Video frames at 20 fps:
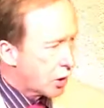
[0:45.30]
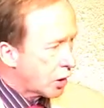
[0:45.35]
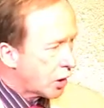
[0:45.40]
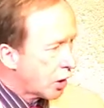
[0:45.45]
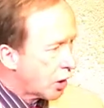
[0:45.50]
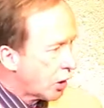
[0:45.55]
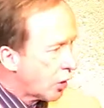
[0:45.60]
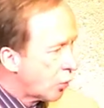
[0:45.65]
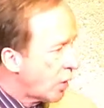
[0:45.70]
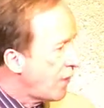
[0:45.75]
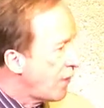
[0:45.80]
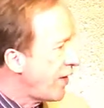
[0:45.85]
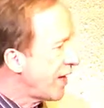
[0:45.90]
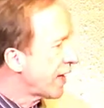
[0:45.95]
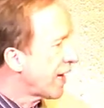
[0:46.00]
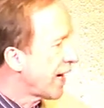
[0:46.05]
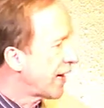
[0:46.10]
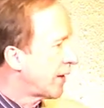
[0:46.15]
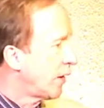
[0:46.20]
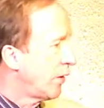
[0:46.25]
One thing I
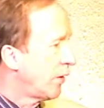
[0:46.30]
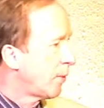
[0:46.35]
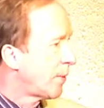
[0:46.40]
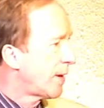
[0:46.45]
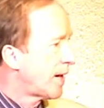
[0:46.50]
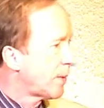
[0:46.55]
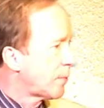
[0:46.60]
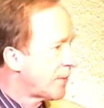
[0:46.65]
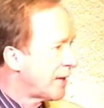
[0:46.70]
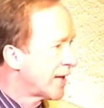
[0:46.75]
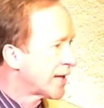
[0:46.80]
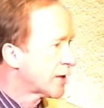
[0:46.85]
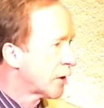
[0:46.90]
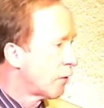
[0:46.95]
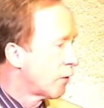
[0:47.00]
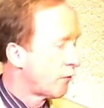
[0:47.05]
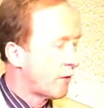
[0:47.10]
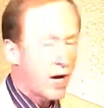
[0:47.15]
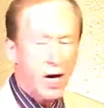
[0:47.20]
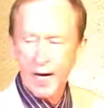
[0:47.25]
know about being so
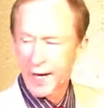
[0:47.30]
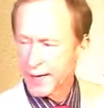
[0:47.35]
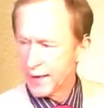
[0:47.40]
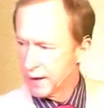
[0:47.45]
fine